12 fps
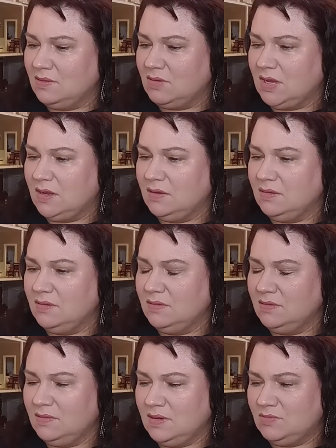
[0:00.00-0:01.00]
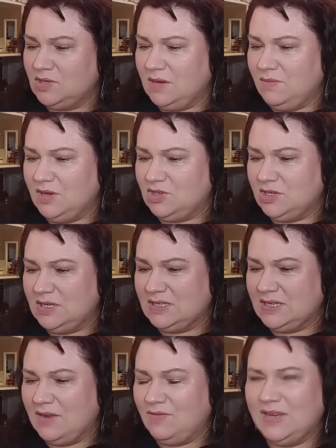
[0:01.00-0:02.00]
okay. I'm trying to make sure it
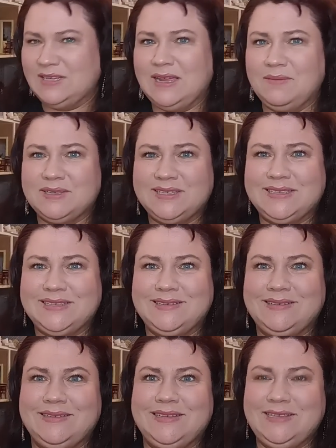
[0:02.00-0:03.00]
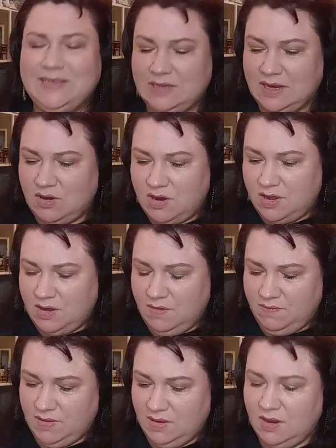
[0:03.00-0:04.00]
doesn't have any tapes. This is like hard to
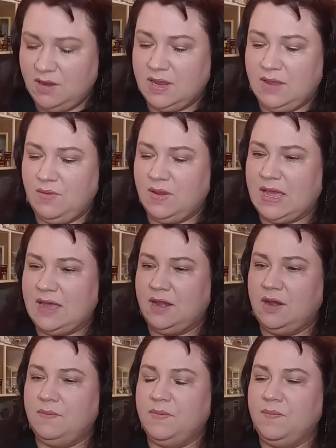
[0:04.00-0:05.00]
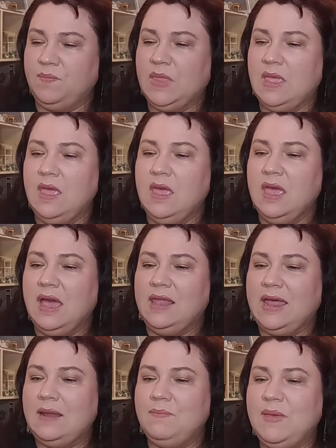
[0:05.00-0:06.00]
open. Okay, got it open. A
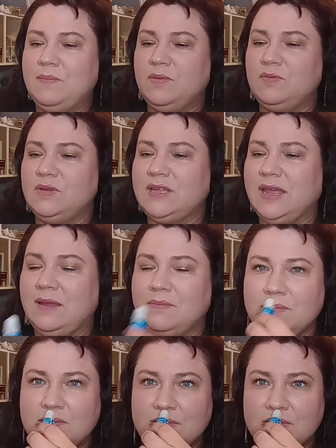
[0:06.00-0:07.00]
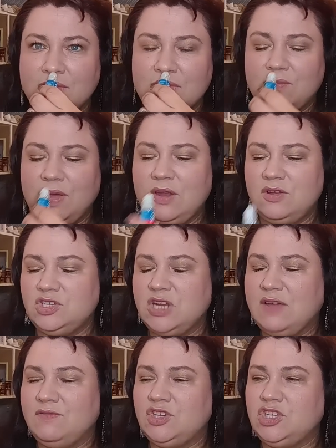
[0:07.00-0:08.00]
lot of people would like, why don't
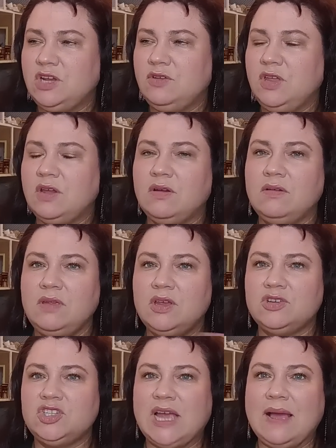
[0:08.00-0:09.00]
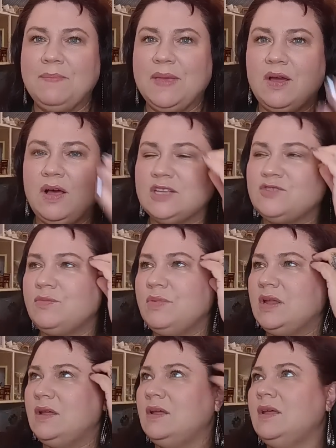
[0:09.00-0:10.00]
you ever show your your shopping hauls
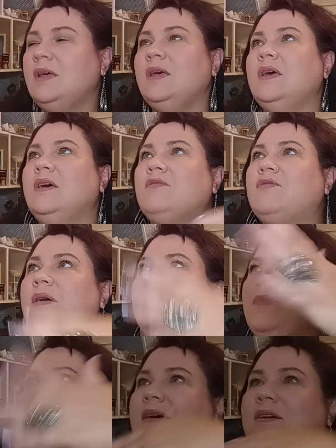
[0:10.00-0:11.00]
from the from